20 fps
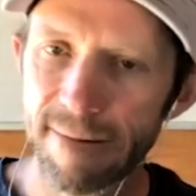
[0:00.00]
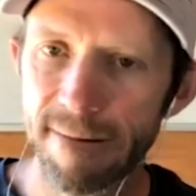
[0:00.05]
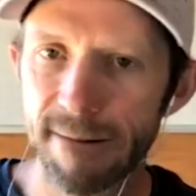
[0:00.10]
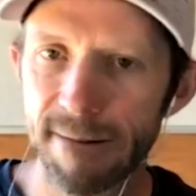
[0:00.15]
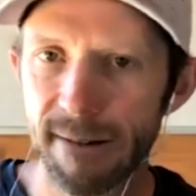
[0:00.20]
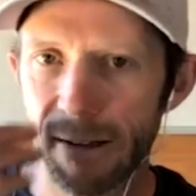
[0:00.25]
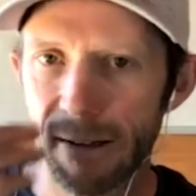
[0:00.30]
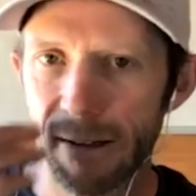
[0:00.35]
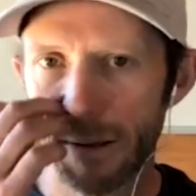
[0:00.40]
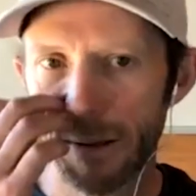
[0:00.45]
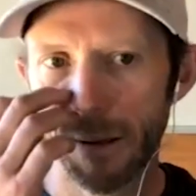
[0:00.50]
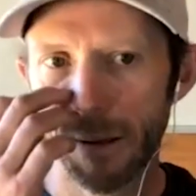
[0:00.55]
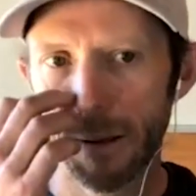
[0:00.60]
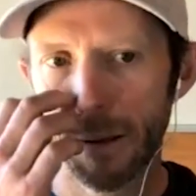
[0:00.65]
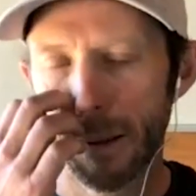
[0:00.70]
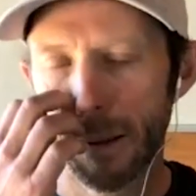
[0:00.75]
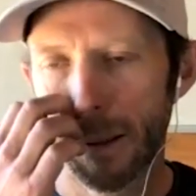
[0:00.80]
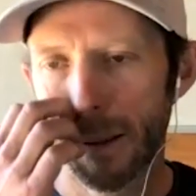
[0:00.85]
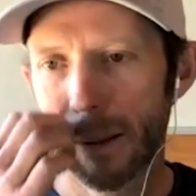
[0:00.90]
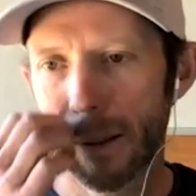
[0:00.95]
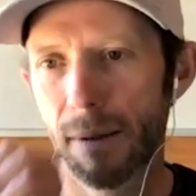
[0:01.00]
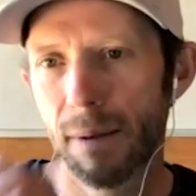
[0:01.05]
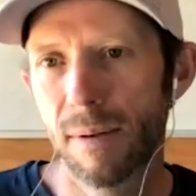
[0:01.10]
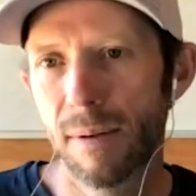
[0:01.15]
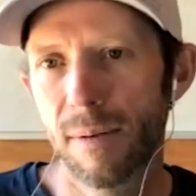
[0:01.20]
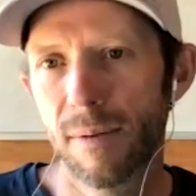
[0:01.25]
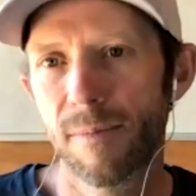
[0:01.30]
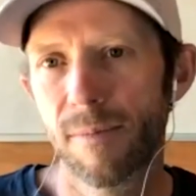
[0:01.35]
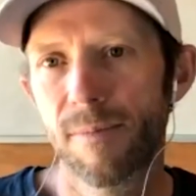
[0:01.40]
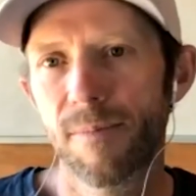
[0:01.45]

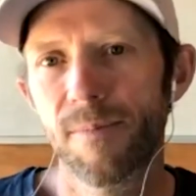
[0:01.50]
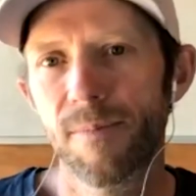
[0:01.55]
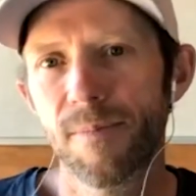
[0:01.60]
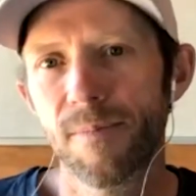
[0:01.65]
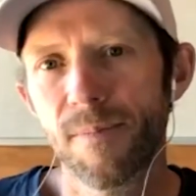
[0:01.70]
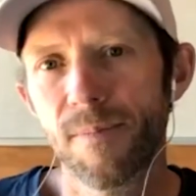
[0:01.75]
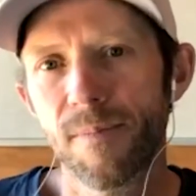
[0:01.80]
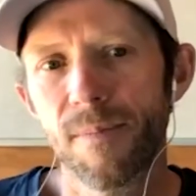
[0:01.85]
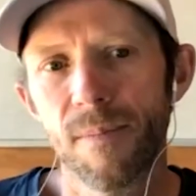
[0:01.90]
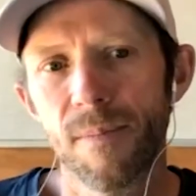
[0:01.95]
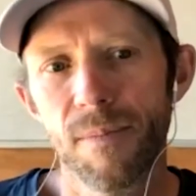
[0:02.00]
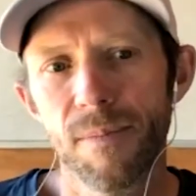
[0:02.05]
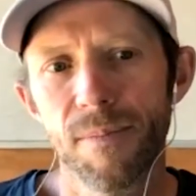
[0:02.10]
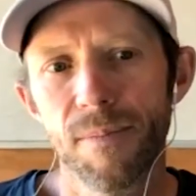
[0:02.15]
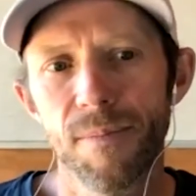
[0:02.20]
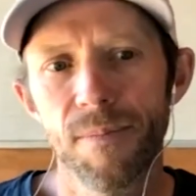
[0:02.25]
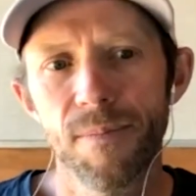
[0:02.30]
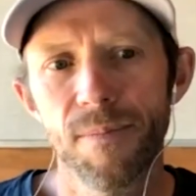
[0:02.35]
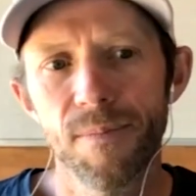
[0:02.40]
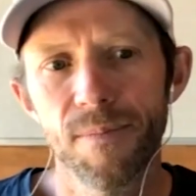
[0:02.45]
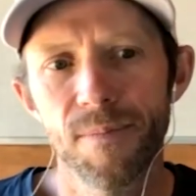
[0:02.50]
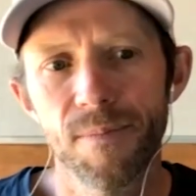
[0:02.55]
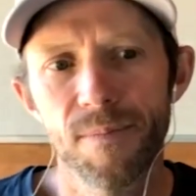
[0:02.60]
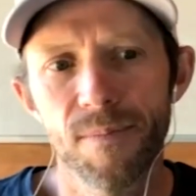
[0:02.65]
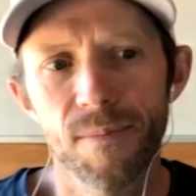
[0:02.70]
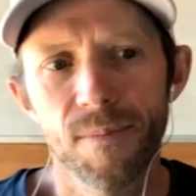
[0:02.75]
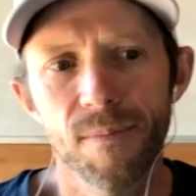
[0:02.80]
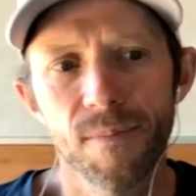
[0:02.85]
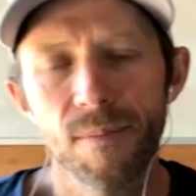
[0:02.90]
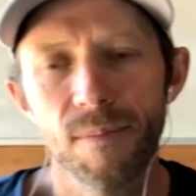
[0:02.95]

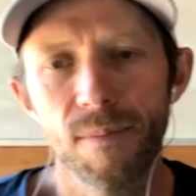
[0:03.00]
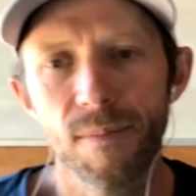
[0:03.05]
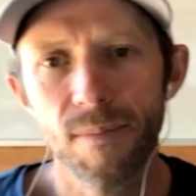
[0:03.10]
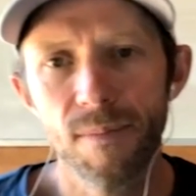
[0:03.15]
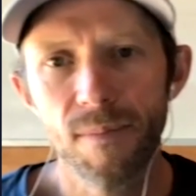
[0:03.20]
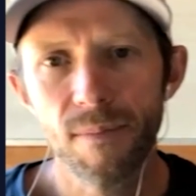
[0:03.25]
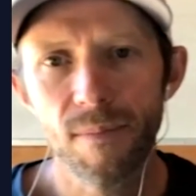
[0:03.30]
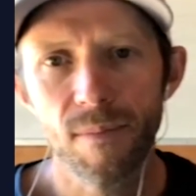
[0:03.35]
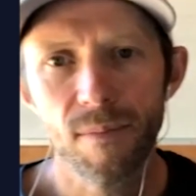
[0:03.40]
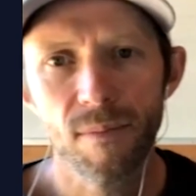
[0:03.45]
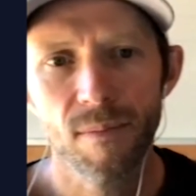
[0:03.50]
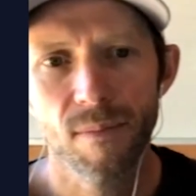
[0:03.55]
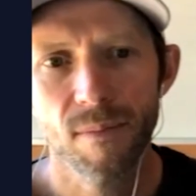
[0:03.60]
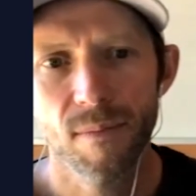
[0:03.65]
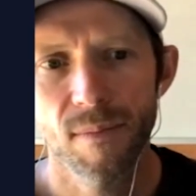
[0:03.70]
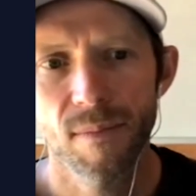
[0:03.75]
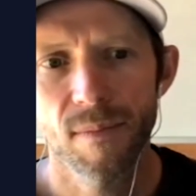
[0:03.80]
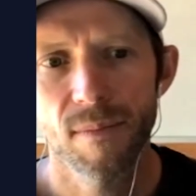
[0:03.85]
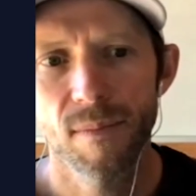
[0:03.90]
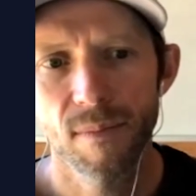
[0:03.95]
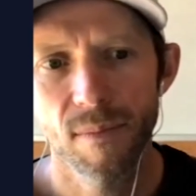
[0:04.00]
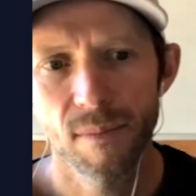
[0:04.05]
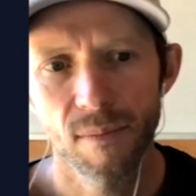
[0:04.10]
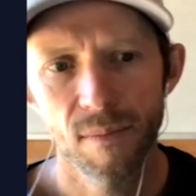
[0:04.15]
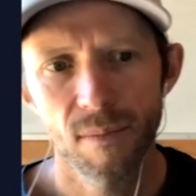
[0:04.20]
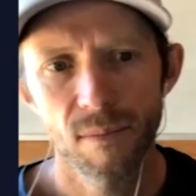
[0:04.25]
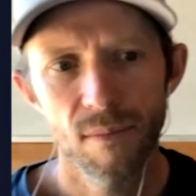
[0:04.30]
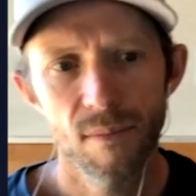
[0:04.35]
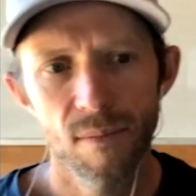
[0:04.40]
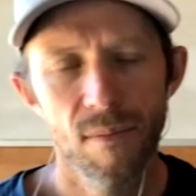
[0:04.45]

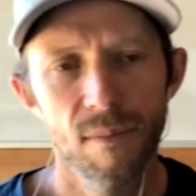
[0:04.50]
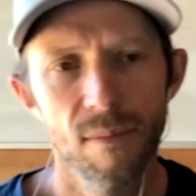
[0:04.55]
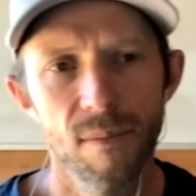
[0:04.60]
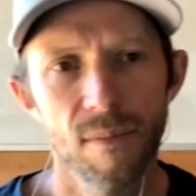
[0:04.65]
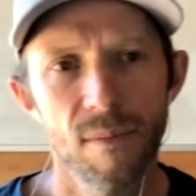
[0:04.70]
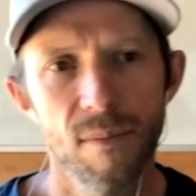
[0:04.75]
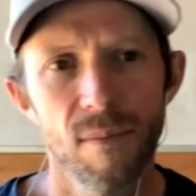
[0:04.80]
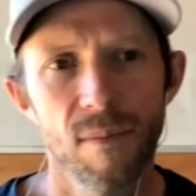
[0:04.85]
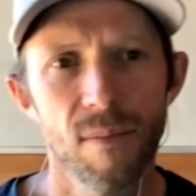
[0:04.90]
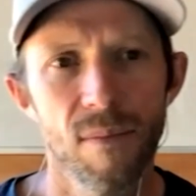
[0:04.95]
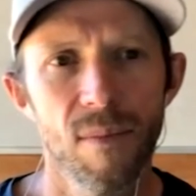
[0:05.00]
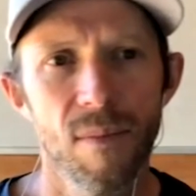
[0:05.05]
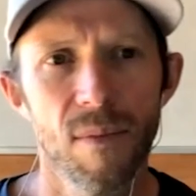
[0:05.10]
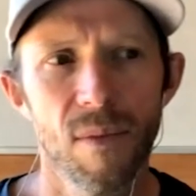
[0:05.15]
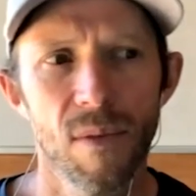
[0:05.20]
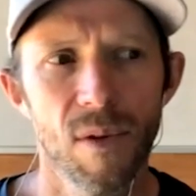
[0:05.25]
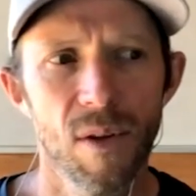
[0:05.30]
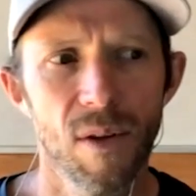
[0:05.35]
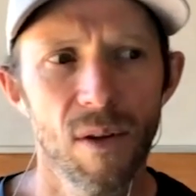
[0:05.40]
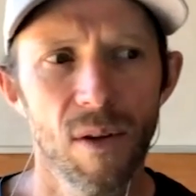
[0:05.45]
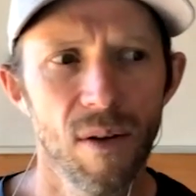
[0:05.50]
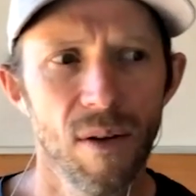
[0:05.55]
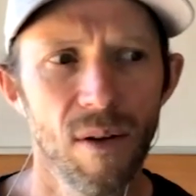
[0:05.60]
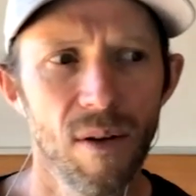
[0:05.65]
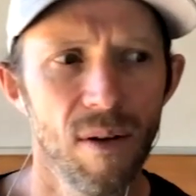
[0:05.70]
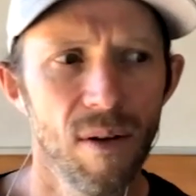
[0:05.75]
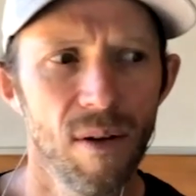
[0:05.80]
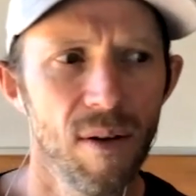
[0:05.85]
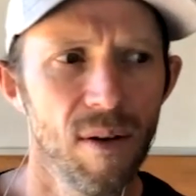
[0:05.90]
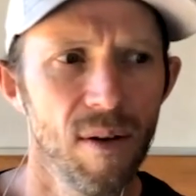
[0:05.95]

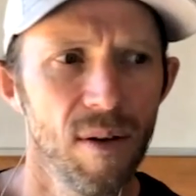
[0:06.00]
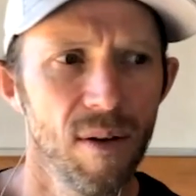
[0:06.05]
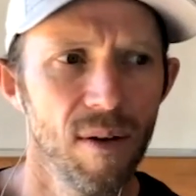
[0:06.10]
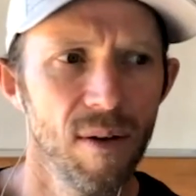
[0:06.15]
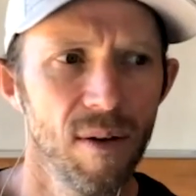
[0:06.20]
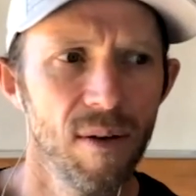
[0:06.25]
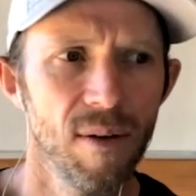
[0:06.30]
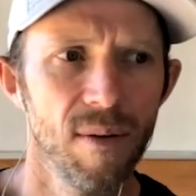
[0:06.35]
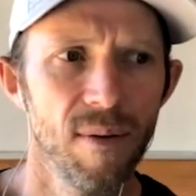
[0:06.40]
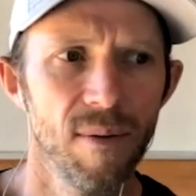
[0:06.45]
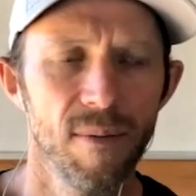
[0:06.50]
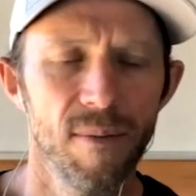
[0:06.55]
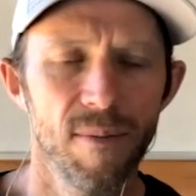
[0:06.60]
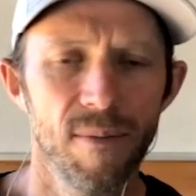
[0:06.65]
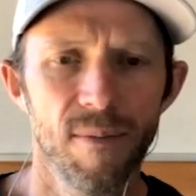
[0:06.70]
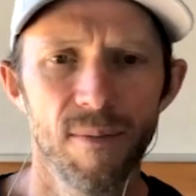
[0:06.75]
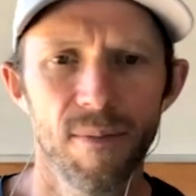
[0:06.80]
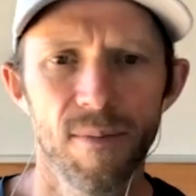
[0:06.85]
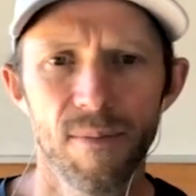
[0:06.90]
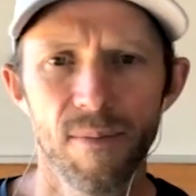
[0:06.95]
(not speaking)